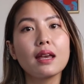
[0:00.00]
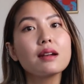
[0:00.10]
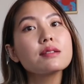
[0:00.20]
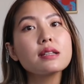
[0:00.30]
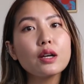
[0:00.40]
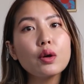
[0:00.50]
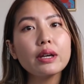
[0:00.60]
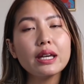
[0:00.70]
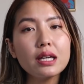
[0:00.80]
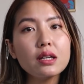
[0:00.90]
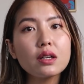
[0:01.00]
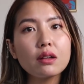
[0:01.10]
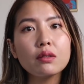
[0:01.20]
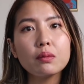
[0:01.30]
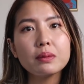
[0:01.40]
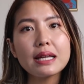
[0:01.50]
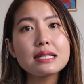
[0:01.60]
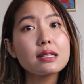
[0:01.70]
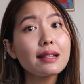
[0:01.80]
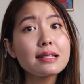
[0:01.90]
And I was like, okay,
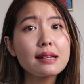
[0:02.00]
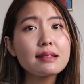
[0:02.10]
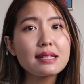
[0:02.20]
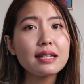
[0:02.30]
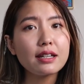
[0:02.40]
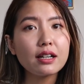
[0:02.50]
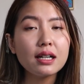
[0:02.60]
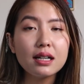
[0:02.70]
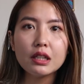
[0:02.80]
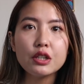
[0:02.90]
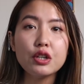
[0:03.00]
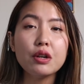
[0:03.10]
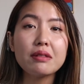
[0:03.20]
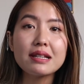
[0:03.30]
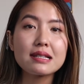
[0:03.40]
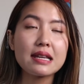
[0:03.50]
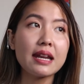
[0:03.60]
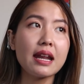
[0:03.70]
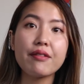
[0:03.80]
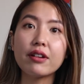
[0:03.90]
that's nice to hear. You know, this
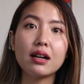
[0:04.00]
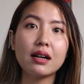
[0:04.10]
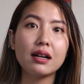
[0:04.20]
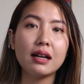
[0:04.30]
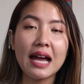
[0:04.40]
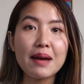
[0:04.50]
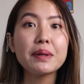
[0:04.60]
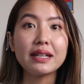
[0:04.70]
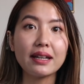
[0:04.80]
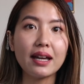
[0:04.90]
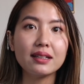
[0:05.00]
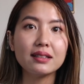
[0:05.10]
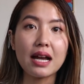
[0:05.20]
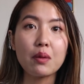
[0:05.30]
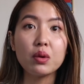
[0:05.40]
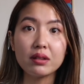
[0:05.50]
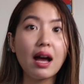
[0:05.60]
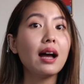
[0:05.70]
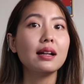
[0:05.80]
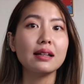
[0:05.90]
can never happen again. I will
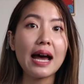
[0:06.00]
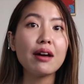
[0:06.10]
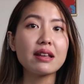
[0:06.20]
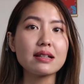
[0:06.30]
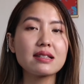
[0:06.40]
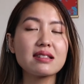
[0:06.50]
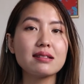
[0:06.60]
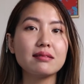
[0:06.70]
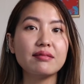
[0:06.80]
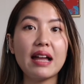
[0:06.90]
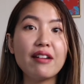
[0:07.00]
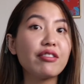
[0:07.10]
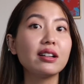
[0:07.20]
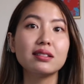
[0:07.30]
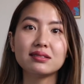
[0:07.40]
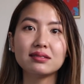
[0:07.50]
not allow this ever.